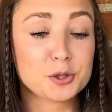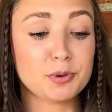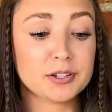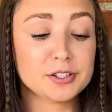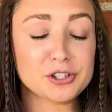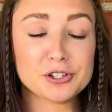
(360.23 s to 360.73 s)

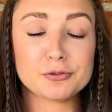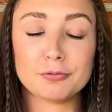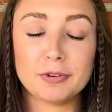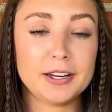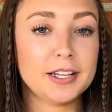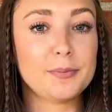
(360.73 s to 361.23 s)
expression, just
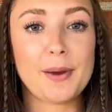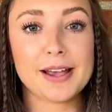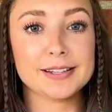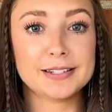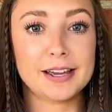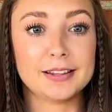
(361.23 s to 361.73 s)
written in the
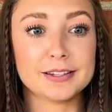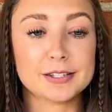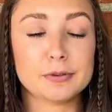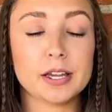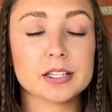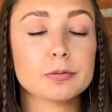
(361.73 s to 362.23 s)
past tense.
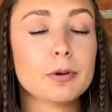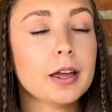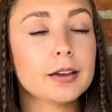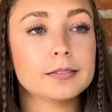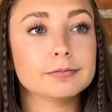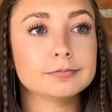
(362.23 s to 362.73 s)
So guess
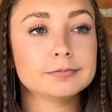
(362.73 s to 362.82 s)
what?